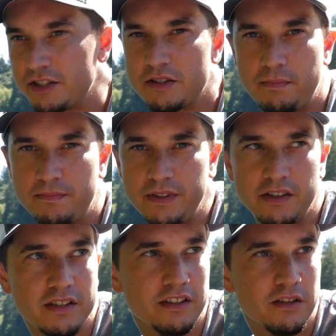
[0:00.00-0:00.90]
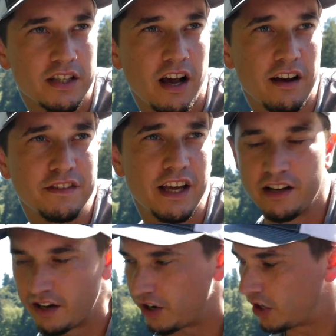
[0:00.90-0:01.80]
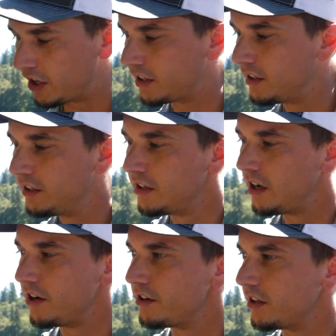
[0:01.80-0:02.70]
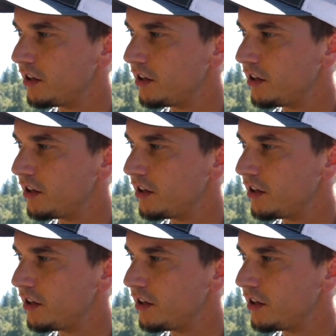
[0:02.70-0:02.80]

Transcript: just use a little soft egg on a hook under a